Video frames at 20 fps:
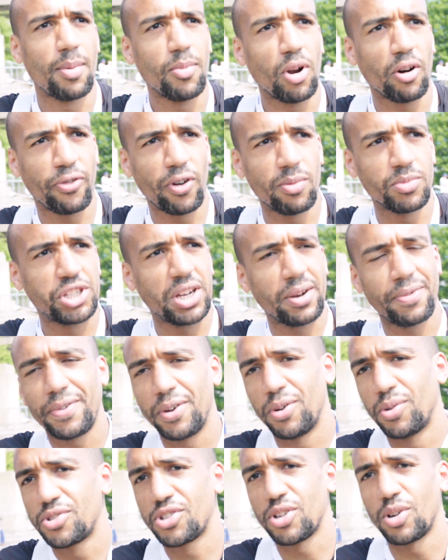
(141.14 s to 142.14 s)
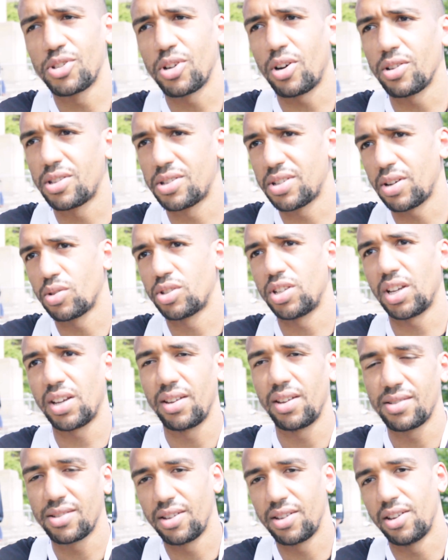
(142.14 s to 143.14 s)
I'm not from Sheffield, so it's hard to sell
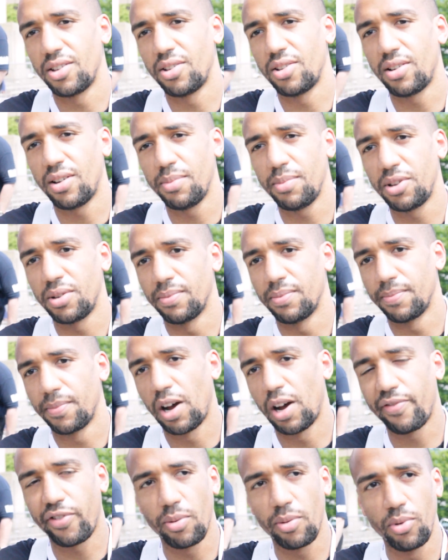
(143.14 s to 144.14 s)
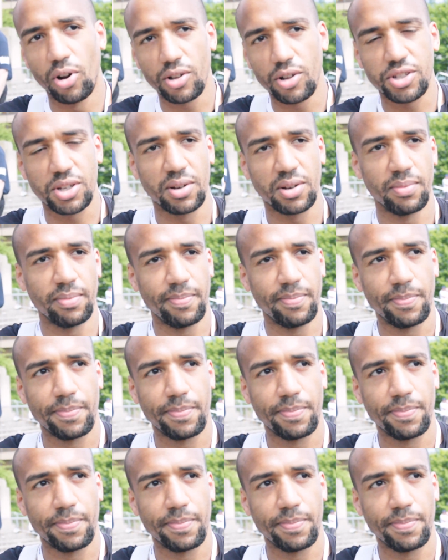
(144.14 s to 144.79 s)
tickets here, you know what I mean? I'm yeah. from Nottingham.